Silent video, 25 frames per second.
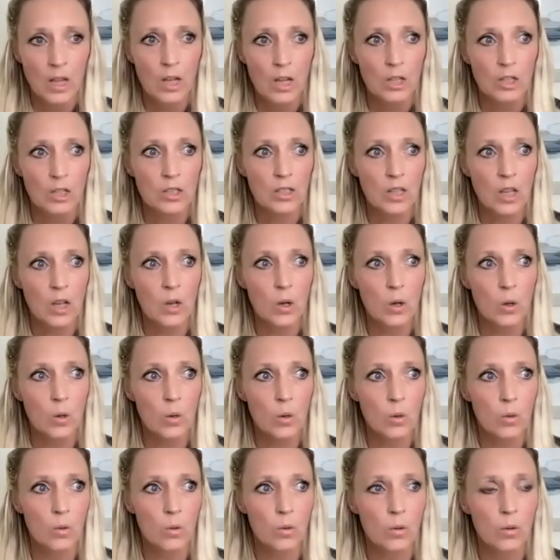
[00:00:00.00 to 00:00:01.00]

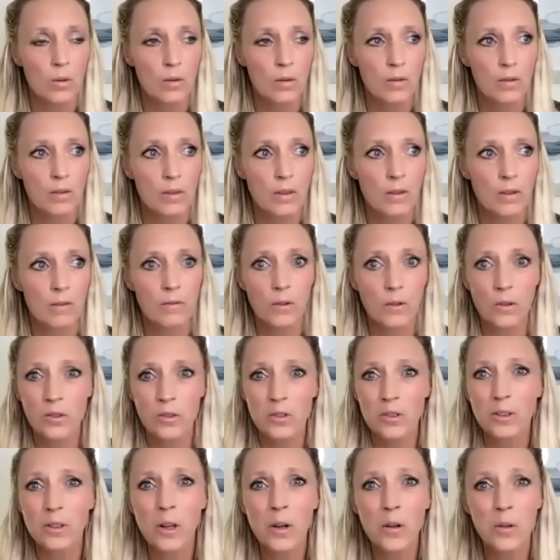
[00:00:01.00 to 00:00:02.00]
so the
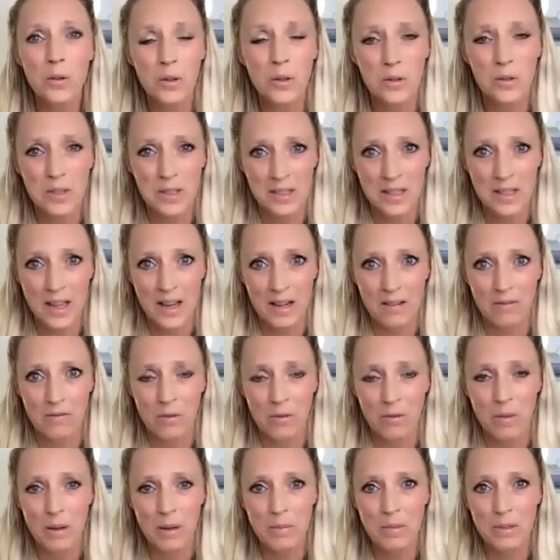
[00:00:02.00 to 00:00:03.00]
first logo design
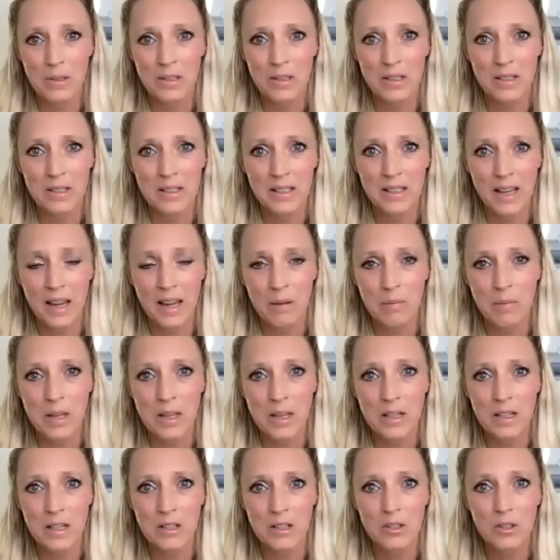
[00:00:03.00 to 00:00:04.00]
for my business came
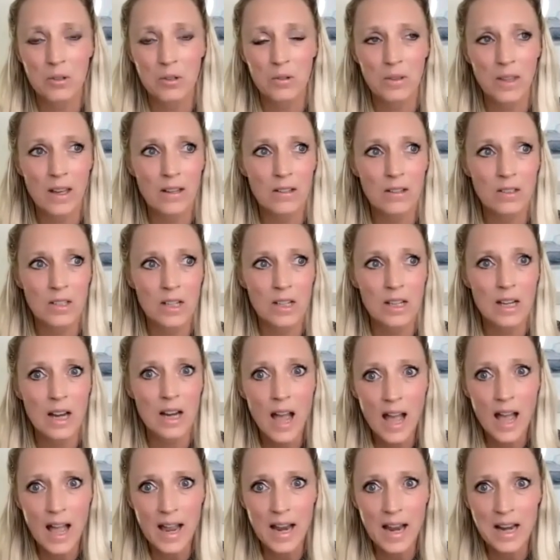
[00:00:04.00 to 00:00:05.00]
in in
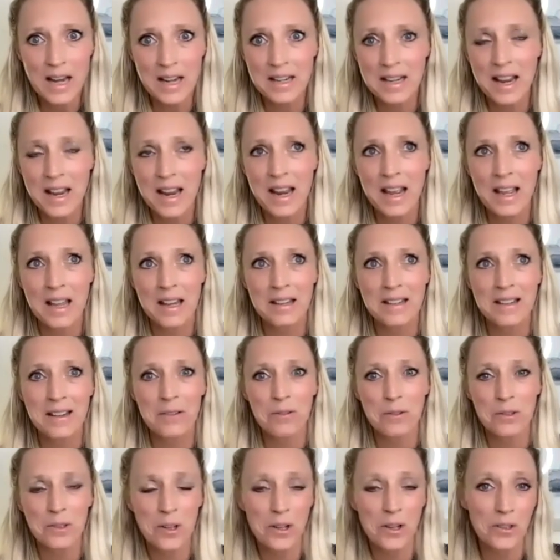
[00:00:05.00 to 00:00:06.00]
2009 and it
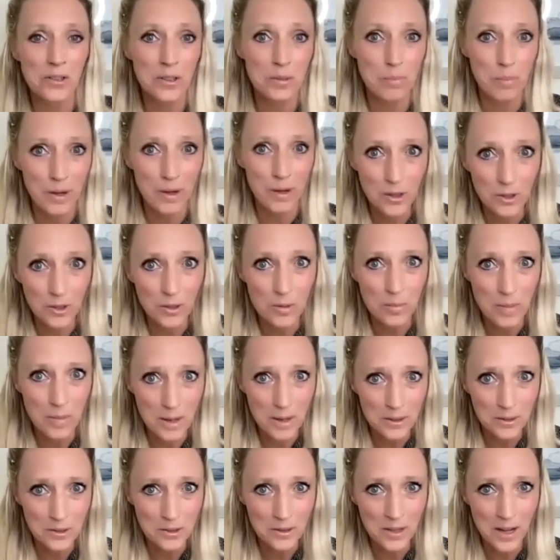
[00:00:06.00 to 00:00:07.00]
was called smart girl
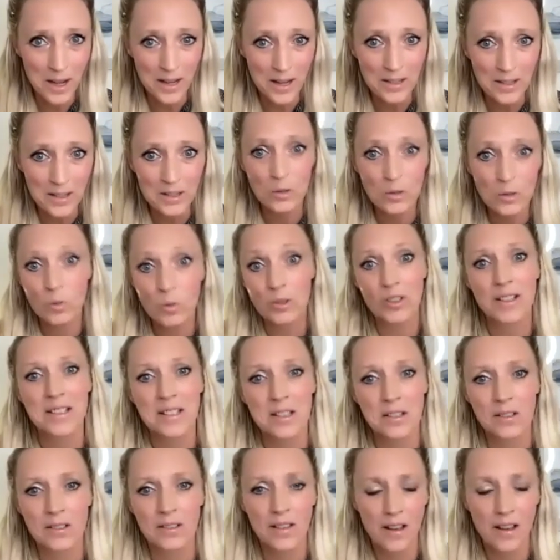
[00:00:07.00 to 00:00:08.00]
modern goddess which i
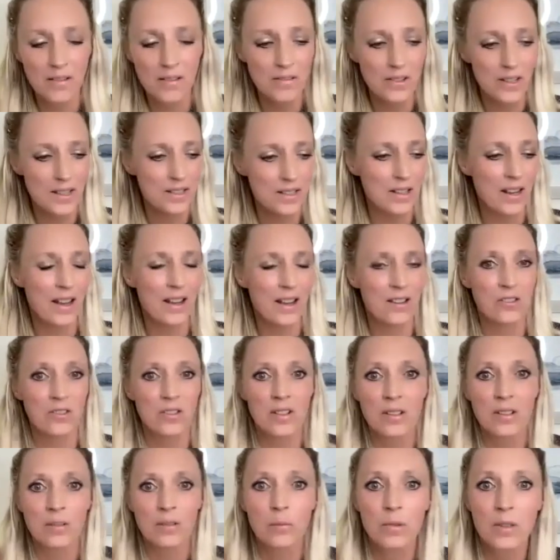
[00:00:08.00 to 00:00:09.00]
still love and i
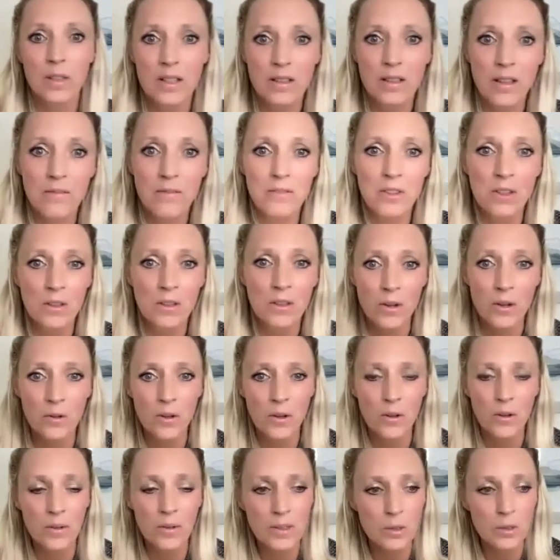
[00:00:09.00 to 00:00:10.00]
actually really love the
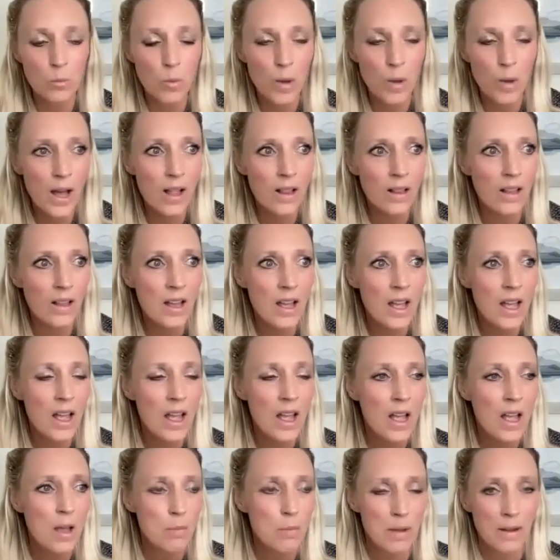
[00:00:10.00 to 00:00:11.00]
logo as well
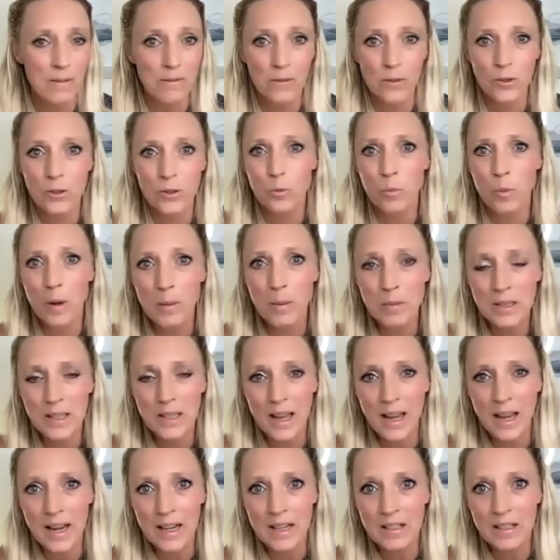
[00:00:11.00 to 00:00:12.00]
my first
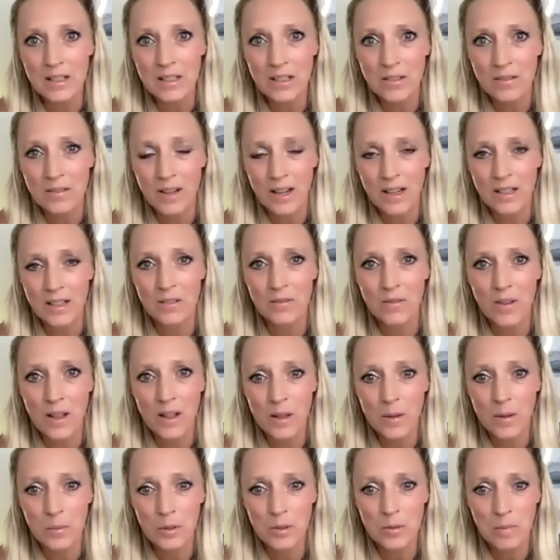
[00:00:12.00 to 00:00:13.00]
website i
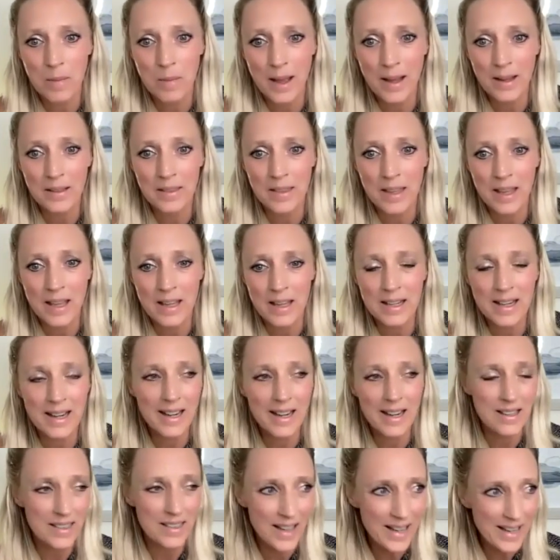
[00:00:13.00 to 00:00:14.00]
developed back then and
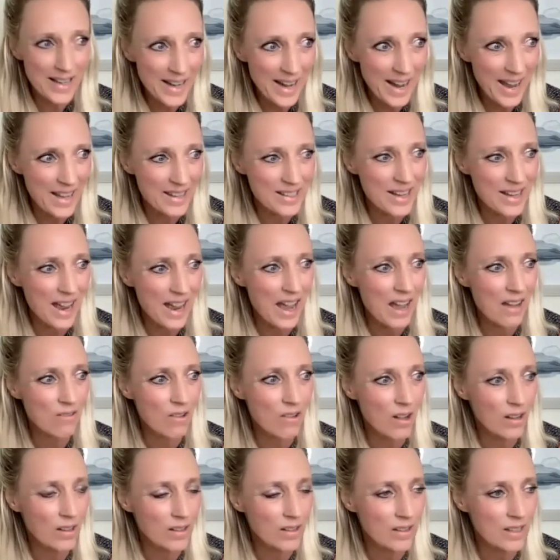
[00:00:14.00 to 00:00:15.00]
i thought i had to have
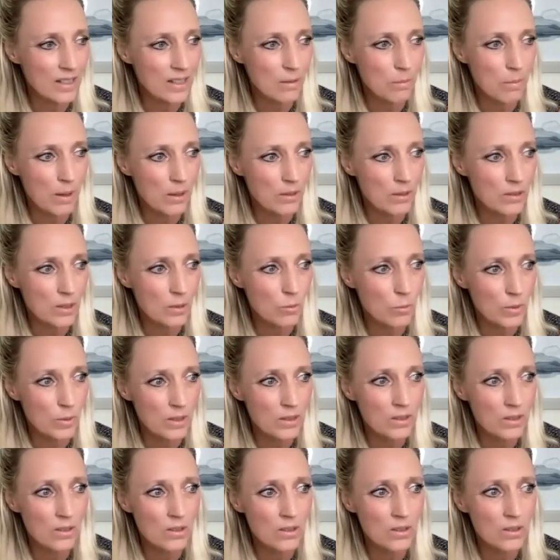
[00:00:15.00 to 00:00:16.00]
all of these bells and
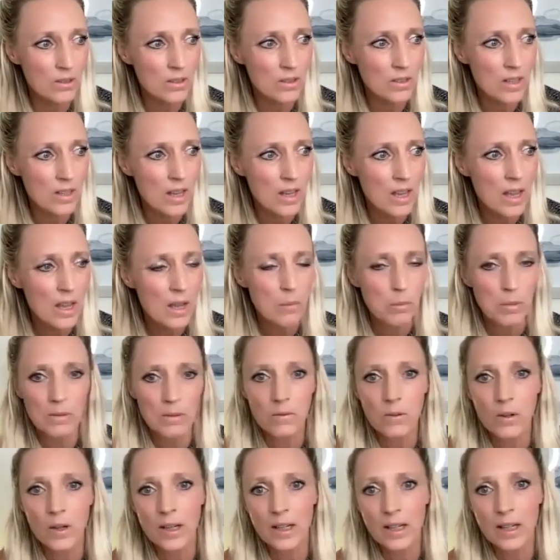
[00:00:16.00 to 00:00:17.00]
whistles
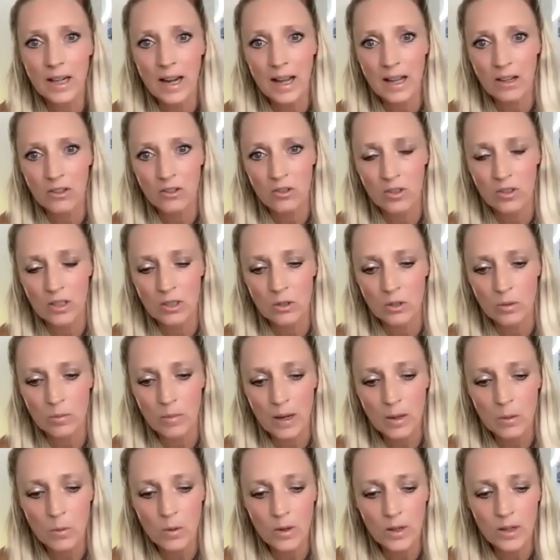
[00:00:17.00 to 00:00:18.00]
before i could actually do
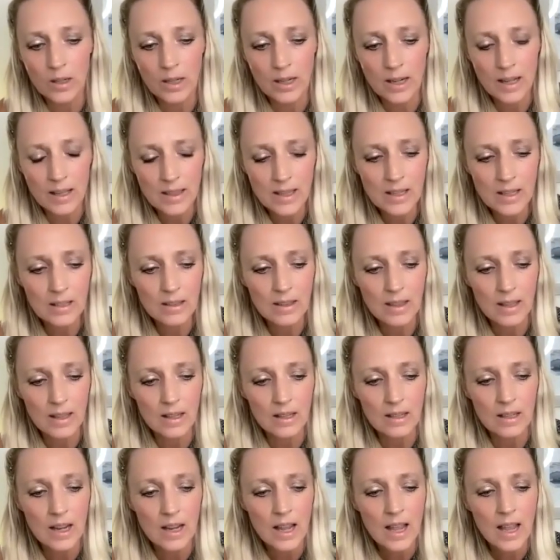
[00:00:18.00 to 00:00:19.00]
my work and i think
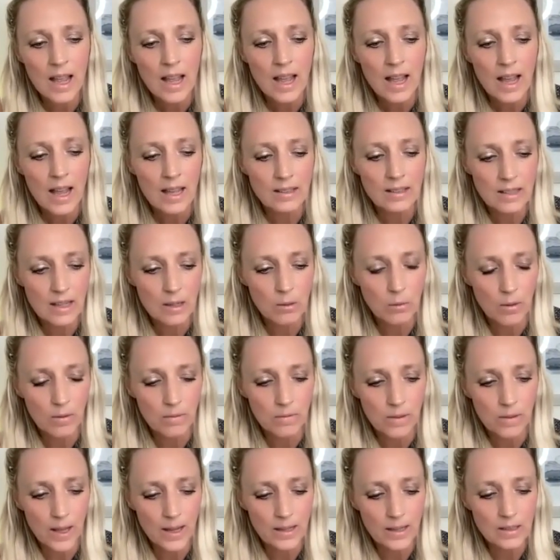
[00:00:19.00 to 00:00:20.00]
that as i
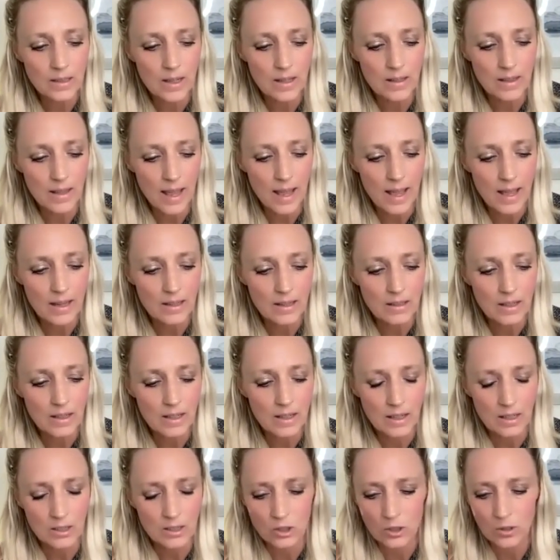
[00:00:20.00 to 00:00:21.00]
reflect on that and
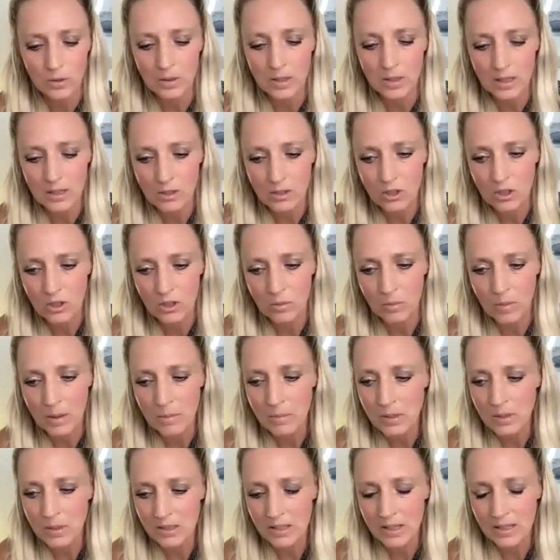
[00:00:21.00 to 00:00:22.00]
i tune into my
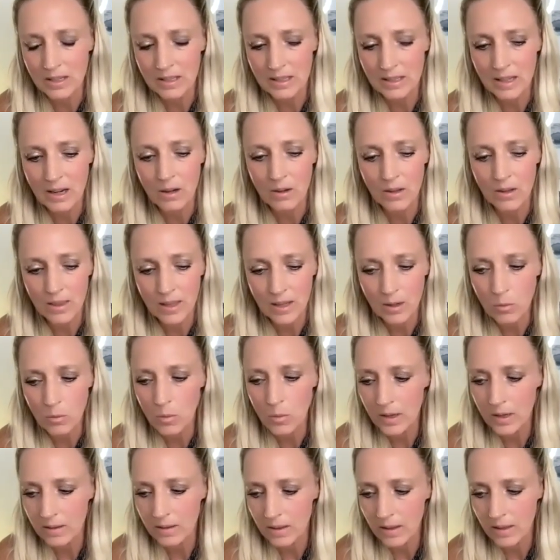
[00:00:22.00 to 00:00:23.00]
business now i think
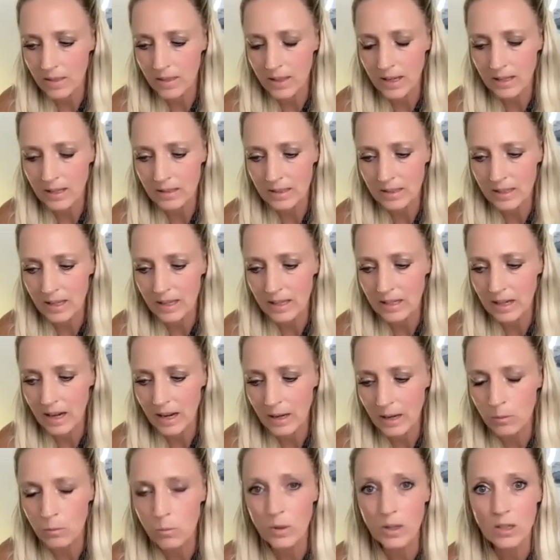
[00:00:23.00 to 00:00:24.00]
one of the things that
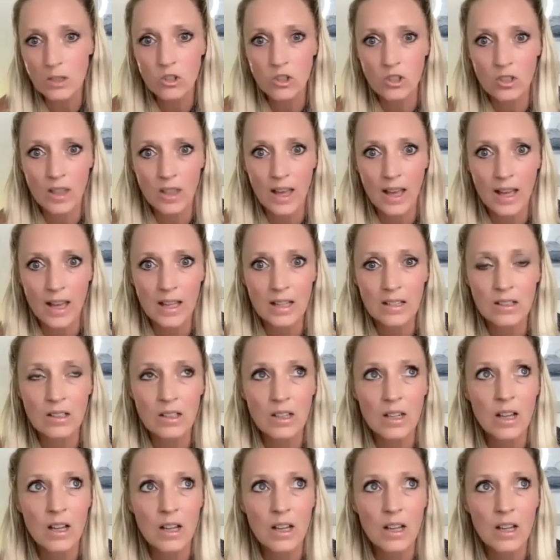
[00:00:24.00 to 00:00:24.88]
i wish that